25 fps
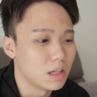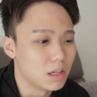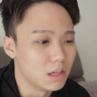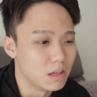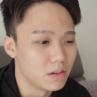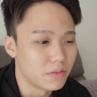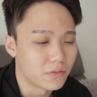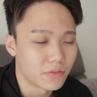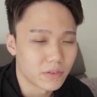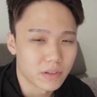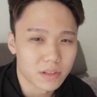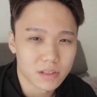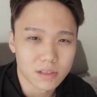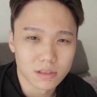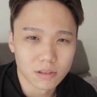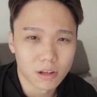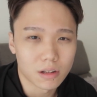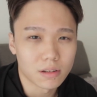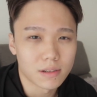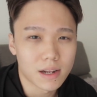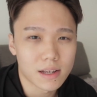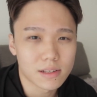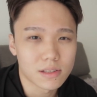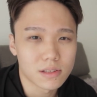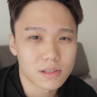if it's
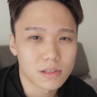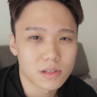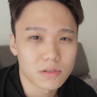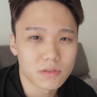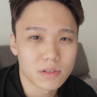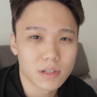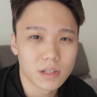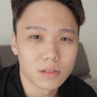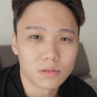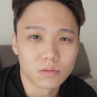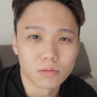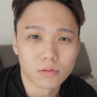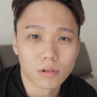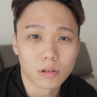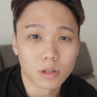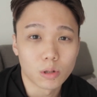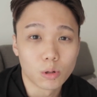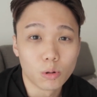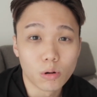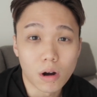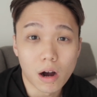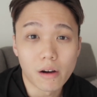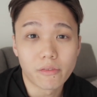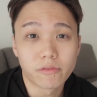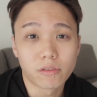not necessary, do not
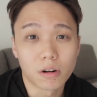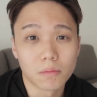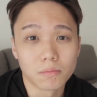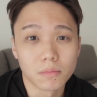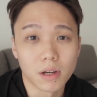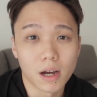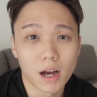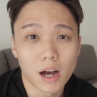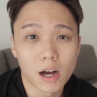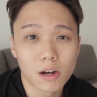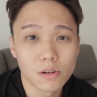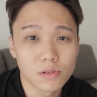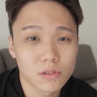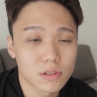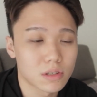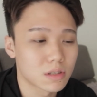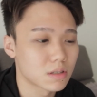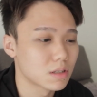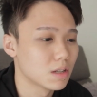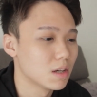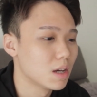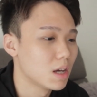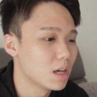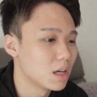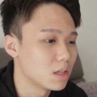go out from the
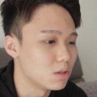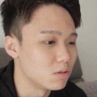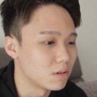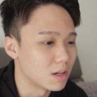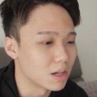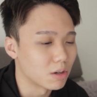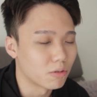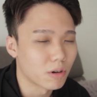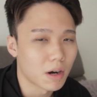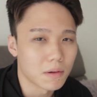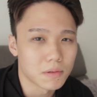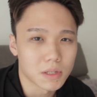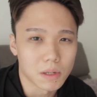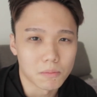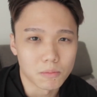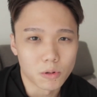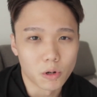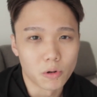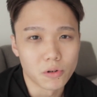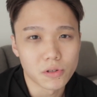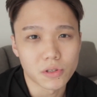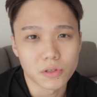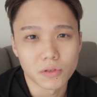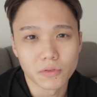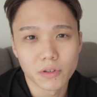house. You can grab some
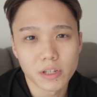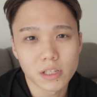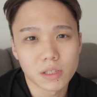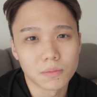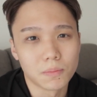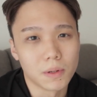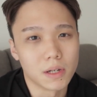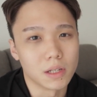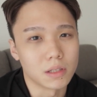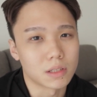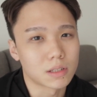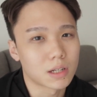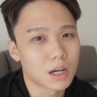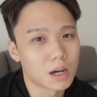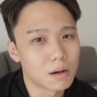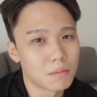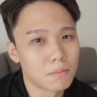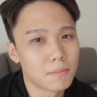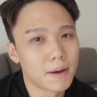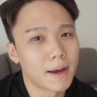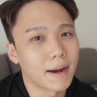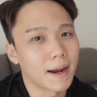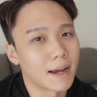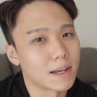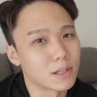groceries but
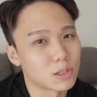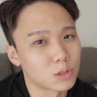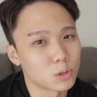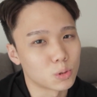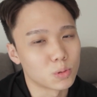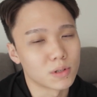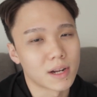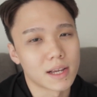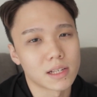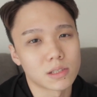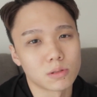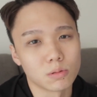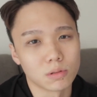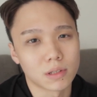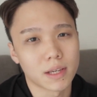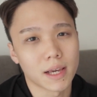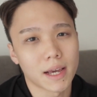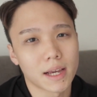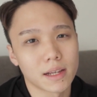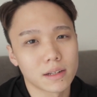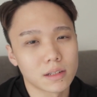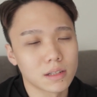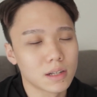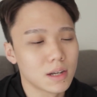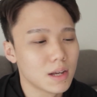come back as soon as you
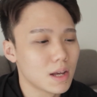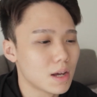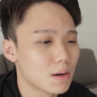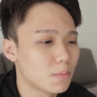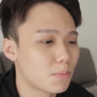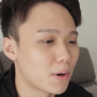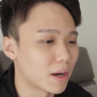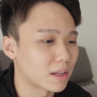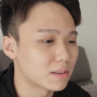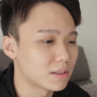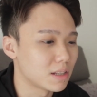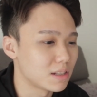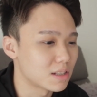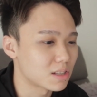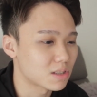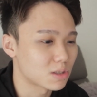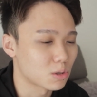can. Practice